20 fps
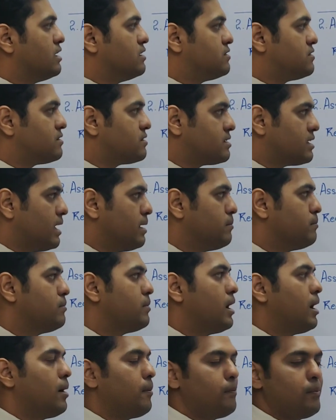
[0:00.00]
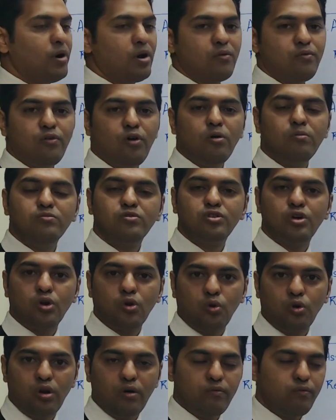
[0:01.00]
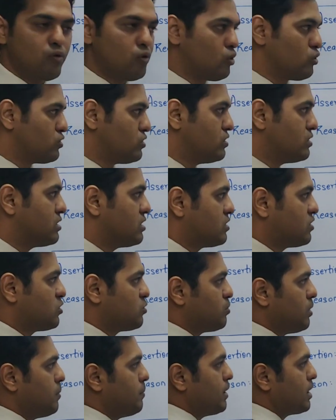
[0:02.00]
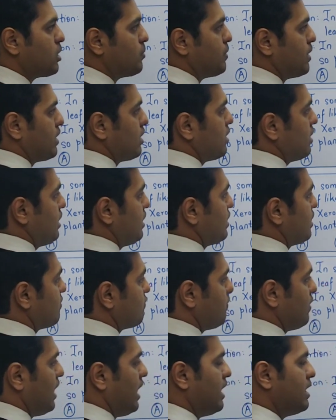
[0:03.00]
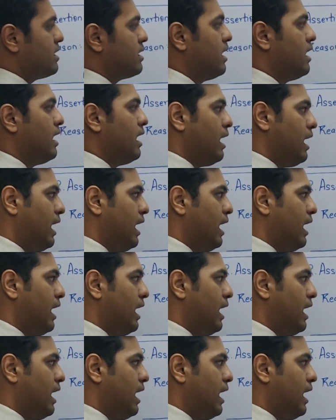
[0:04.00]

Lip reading: stem performs the role of photosynthesis by becoming green and flat,